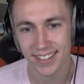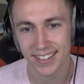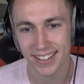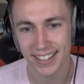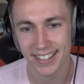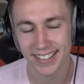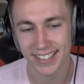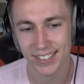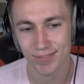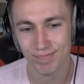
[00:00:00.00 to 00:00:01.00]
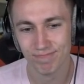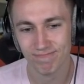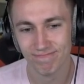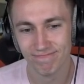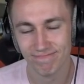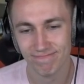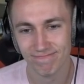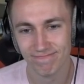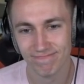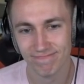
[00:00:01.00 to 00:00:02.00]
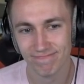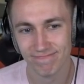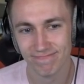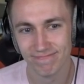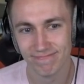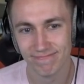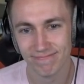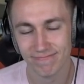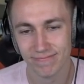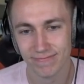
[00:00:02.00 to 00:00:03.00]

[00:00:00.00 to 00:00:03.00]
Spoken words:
The person shown says nothing.